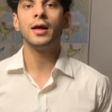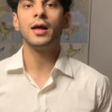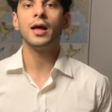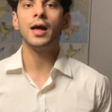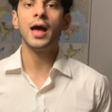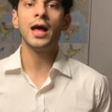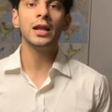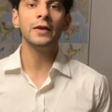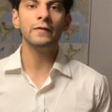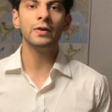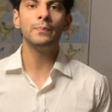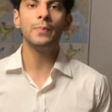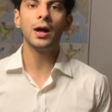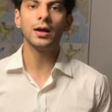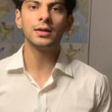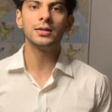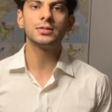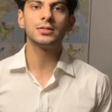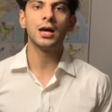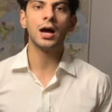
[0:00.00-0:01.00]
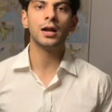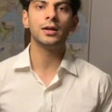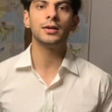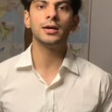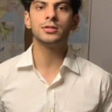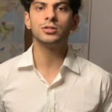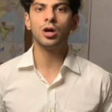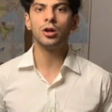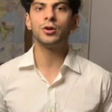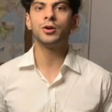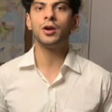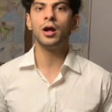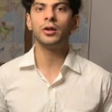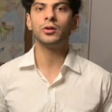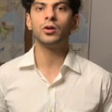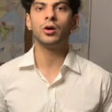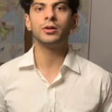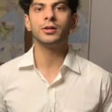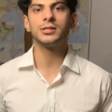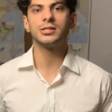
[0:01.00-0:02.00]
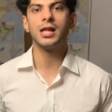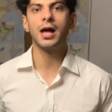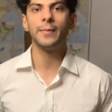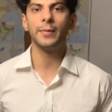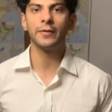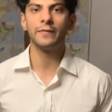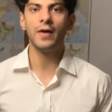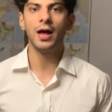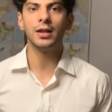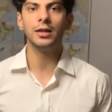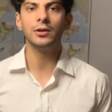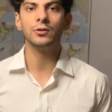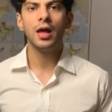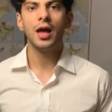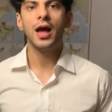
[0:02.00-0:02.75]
and even Pakistan does not run on Islamic values